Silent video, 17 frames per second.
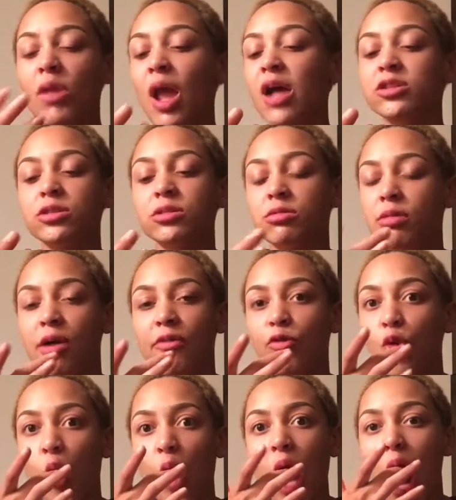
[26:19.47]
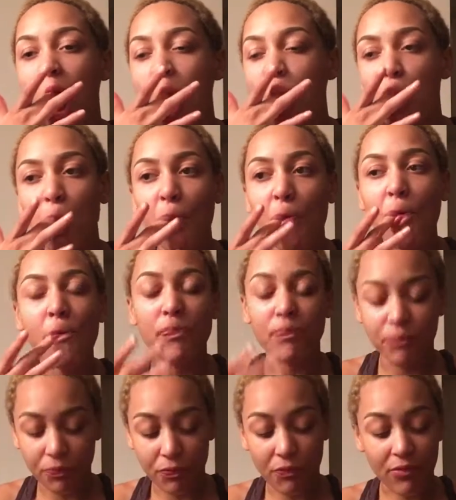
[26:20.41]
I just love corn.
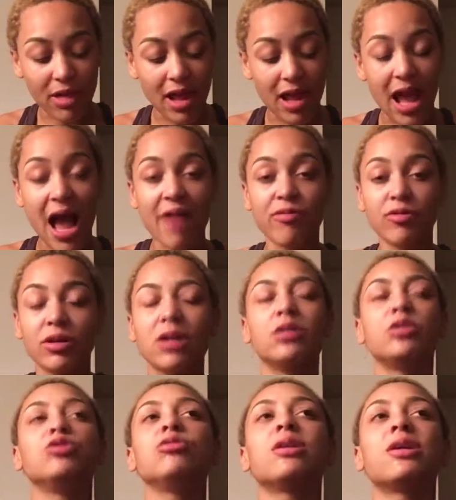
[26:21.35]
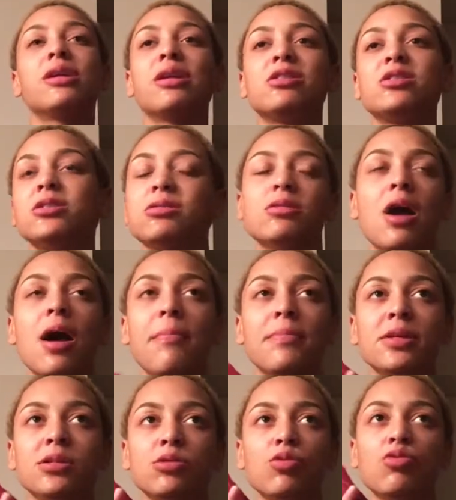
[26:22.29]
I feel like you can just not
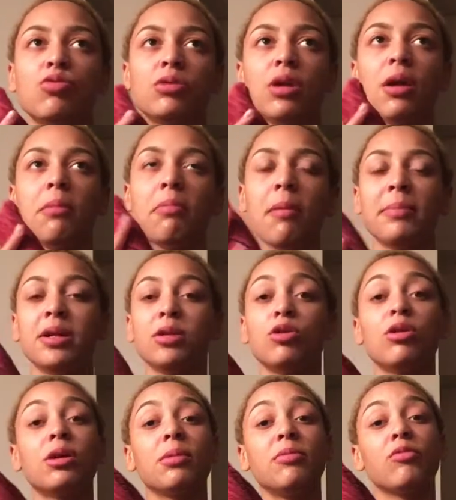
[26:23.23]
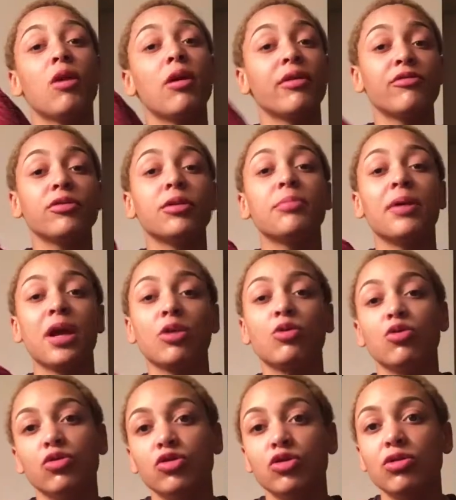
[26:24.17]
mess corn up. I mean, don't get me wrong. If you're a bad
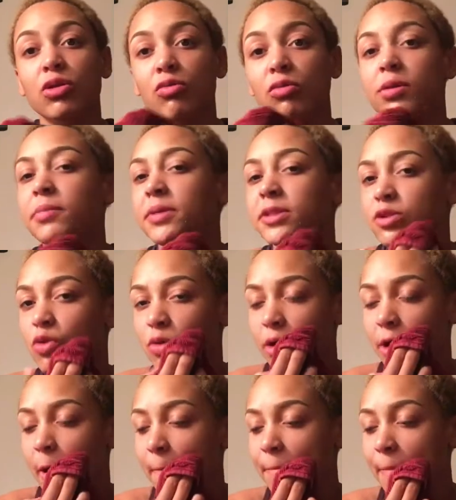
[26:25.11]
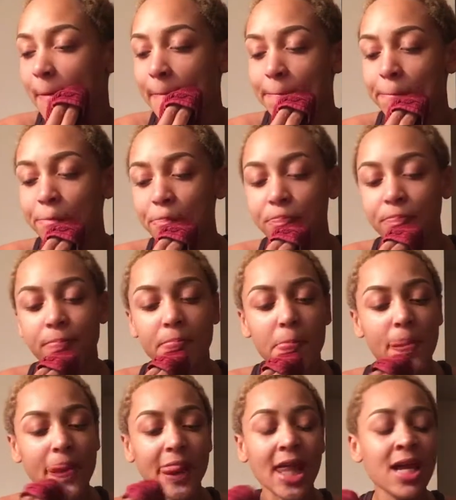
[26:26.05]
cook, you can really mess corn up. But
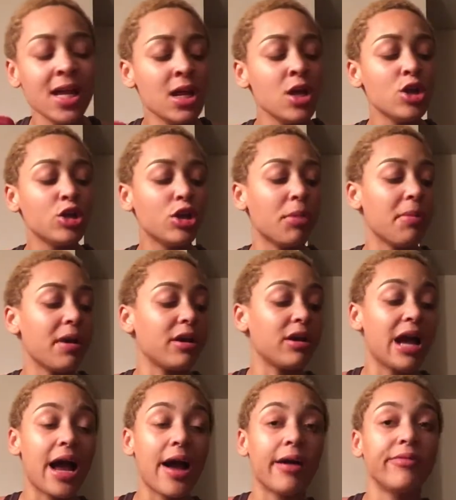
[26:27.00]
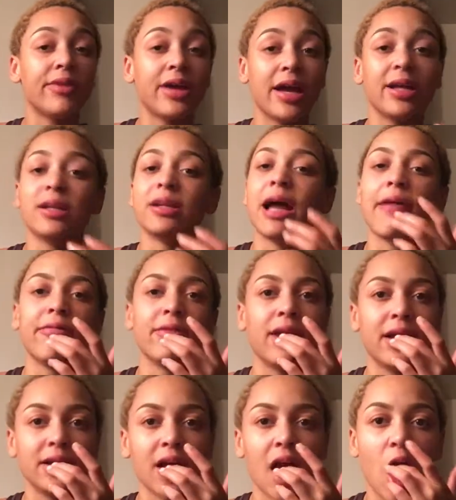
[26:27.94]
no matter how I've had it, I've
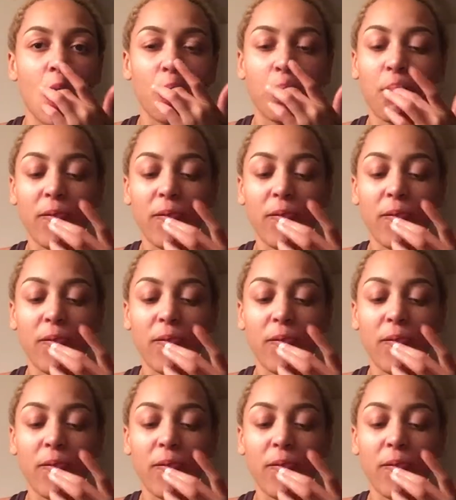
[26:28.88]
liked it.